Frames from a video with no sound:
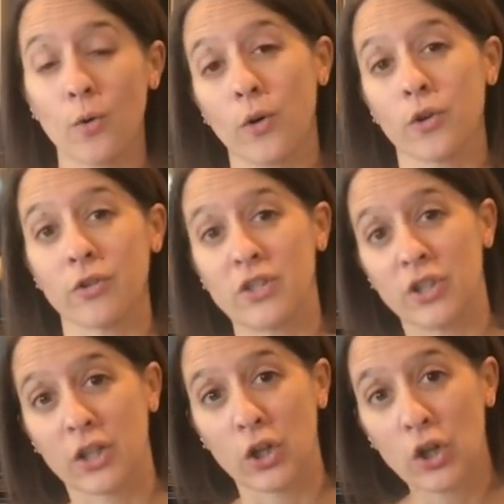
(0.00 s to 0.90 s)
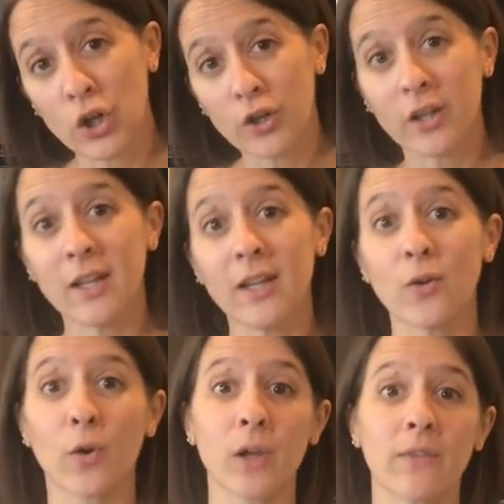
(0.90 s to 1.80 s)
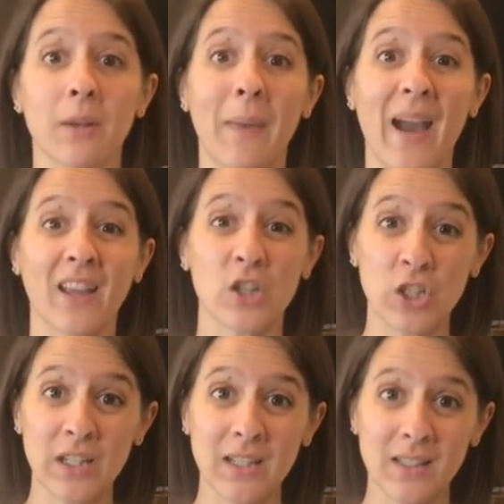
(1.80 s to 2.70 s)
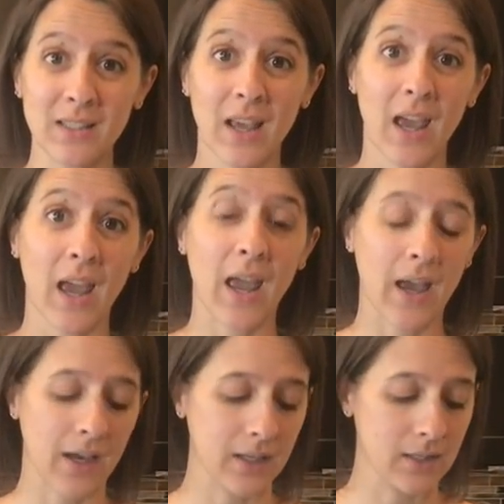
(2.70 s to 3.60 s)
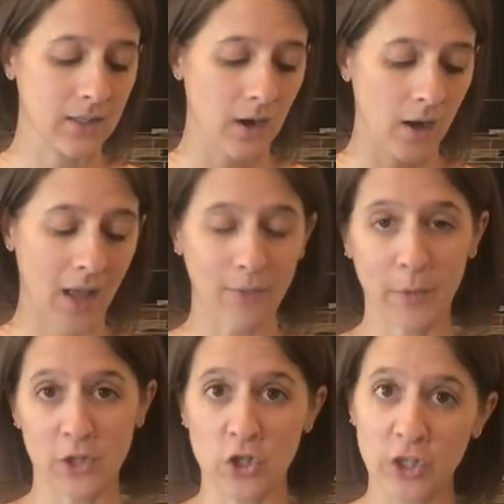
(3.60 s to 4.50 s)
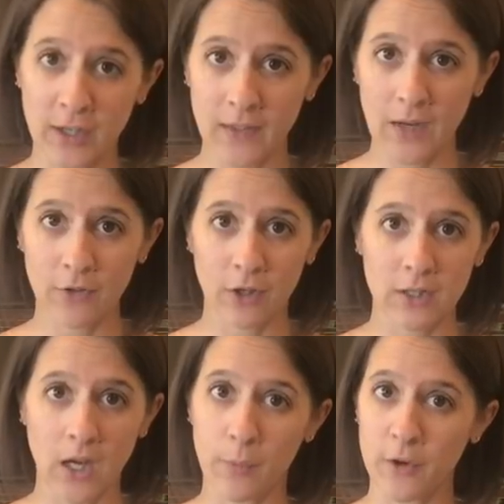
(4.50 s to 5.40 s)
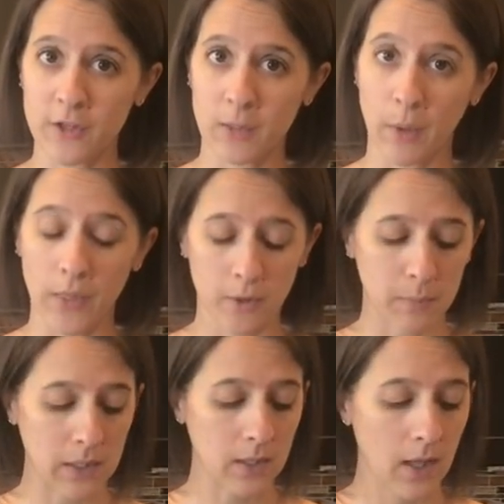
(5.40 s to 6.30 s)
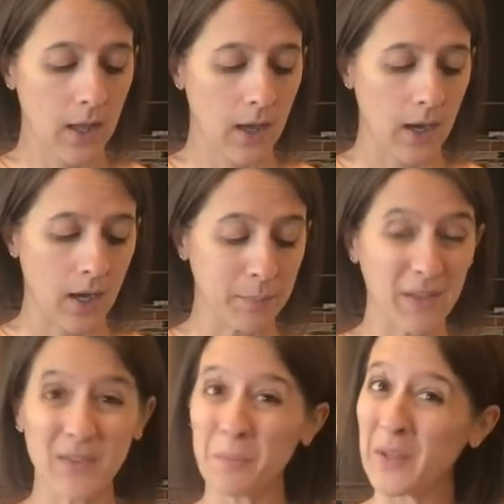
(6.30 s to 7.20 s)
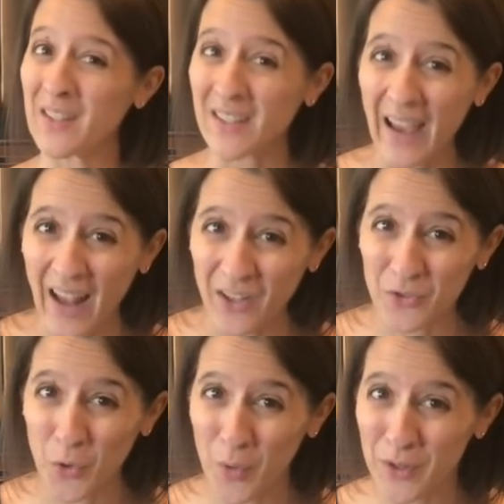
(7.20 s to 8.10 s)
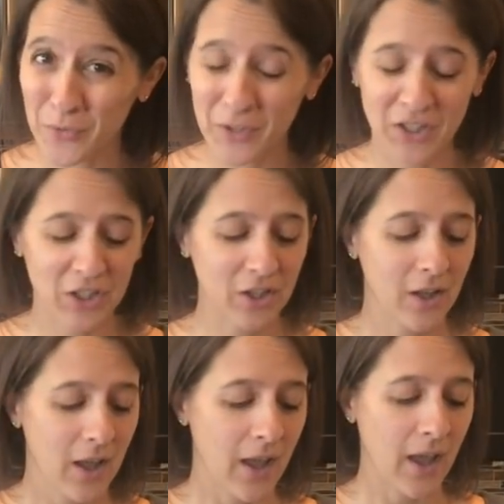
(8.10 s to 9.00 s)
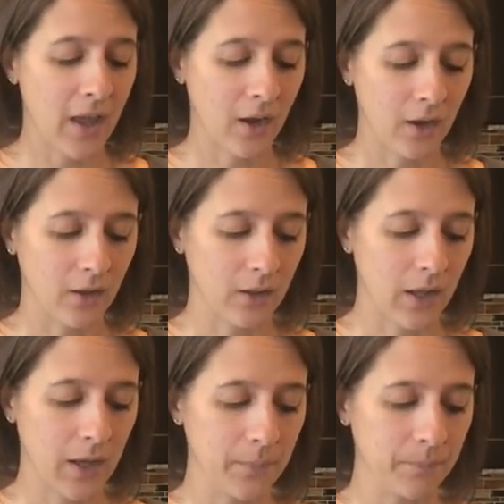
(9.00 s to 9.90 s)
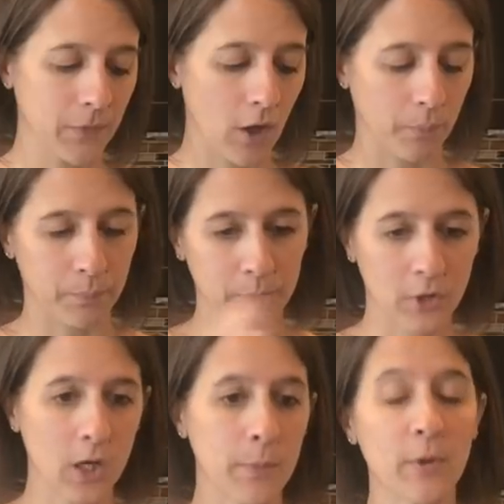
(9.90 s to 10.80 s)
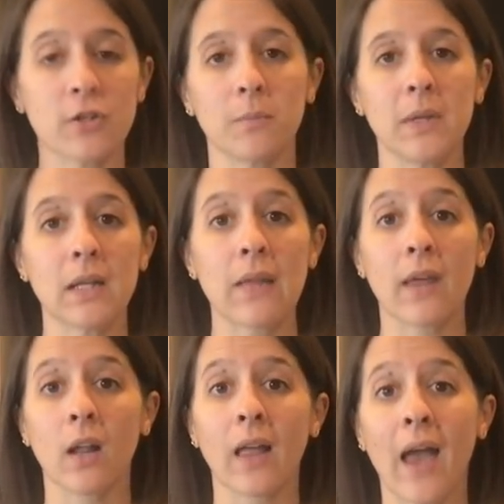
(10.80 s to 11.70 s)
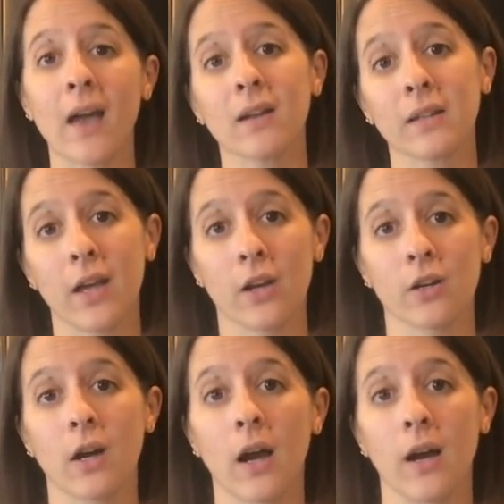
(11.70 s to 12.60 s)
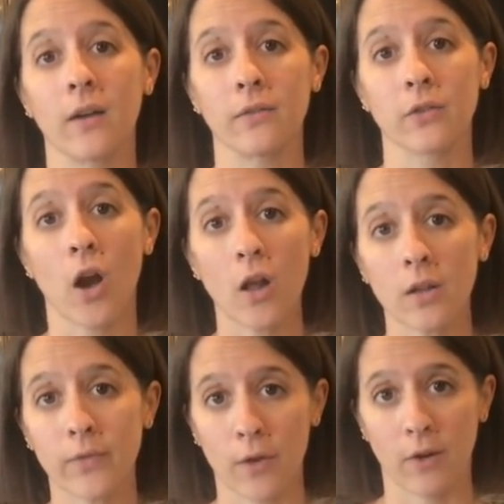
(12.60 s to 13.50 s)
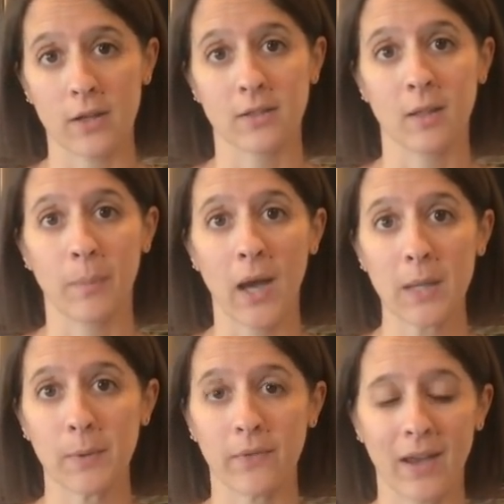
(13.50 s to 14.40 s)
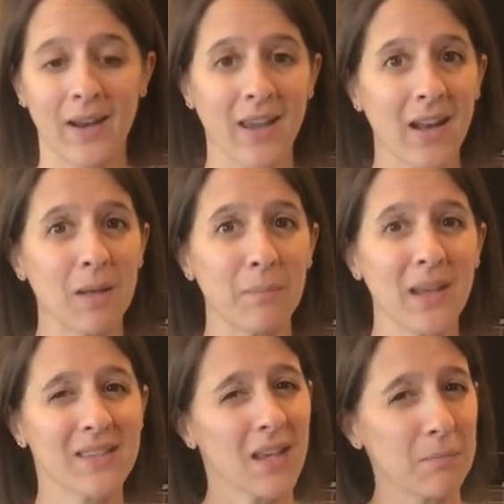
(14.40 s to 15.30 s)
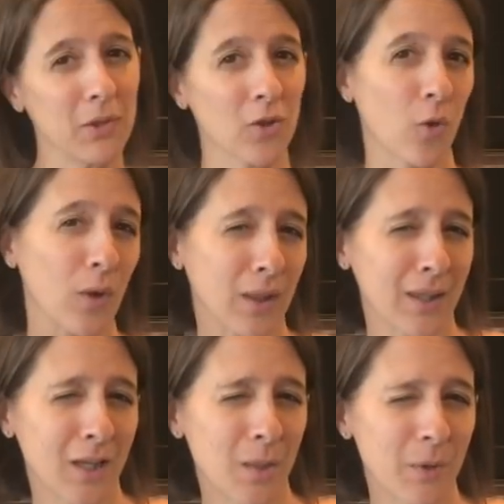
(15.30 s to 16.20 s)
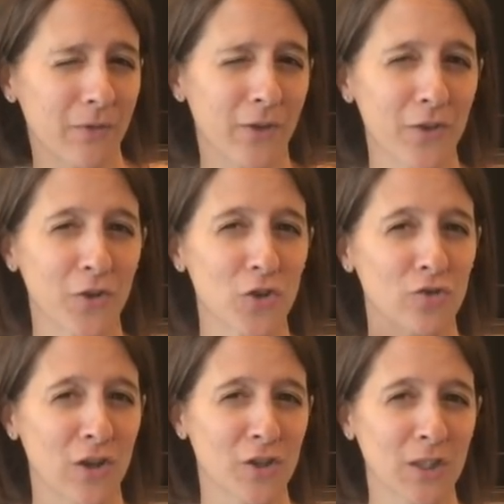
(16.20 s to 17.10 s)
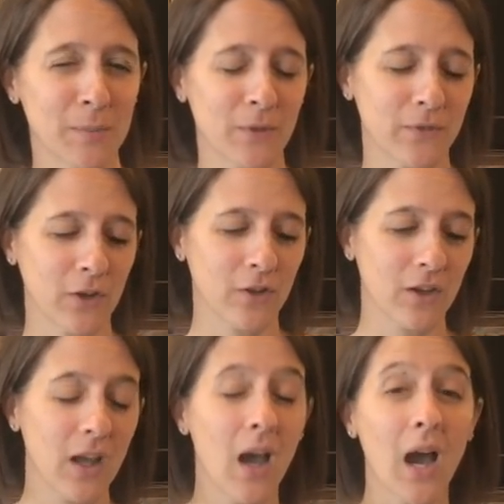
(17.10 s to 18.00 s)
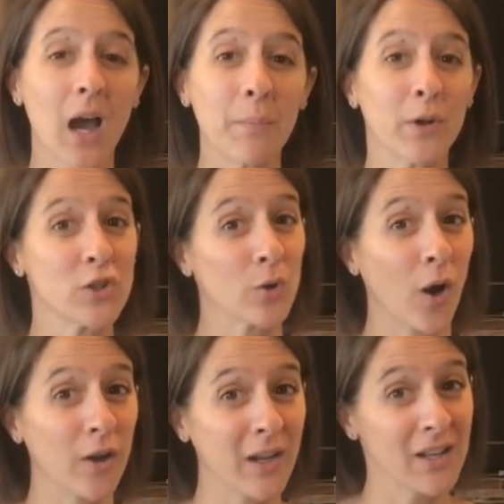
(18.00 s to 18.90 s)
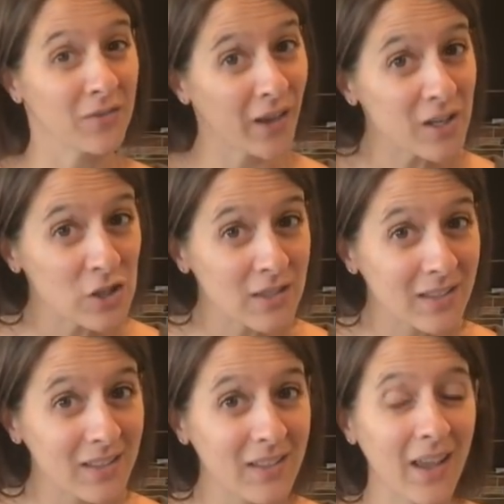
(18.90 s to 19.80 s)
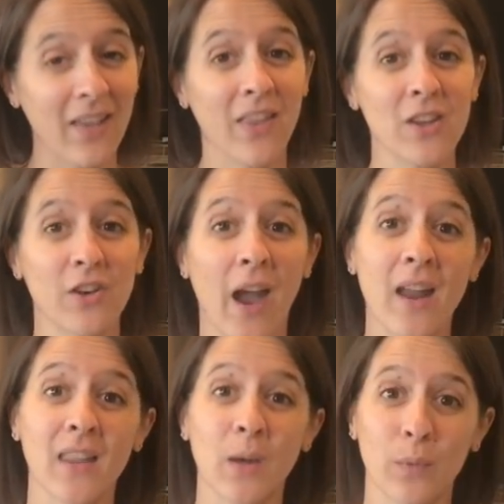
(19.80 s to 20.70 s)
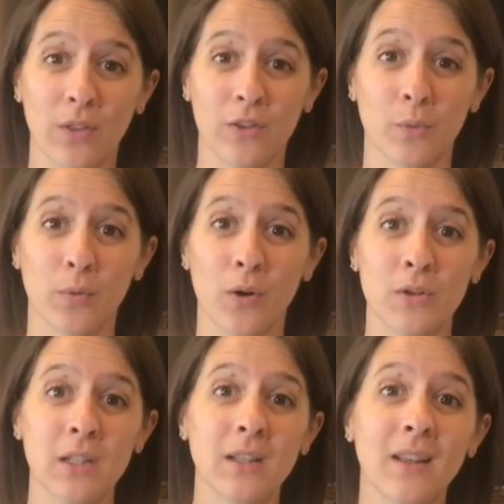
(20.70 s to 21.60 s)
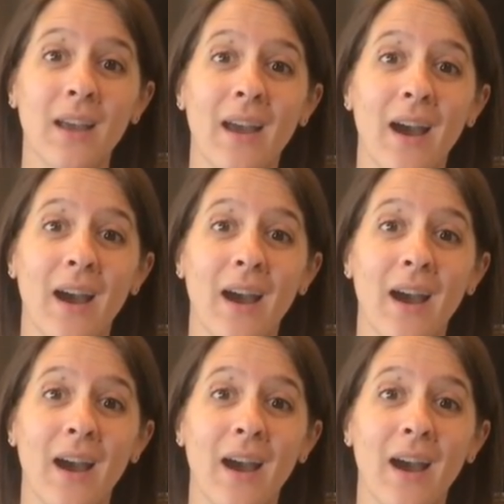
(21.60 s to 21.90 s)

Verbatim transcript: or green chicken curry or even mac and cheese, and I'll have a bunch of chicken that I've cooked up or some other meat. Um, even pizza casserole is really good, and I'll, um, I'll cook up a bunch of meat and then I'll add a layer of cauliflower rice to the bottom of it, and again it makes that meal go a little bit further, stretch a little bit further, um, but you are getting veggies in and then you're adding that with your protein,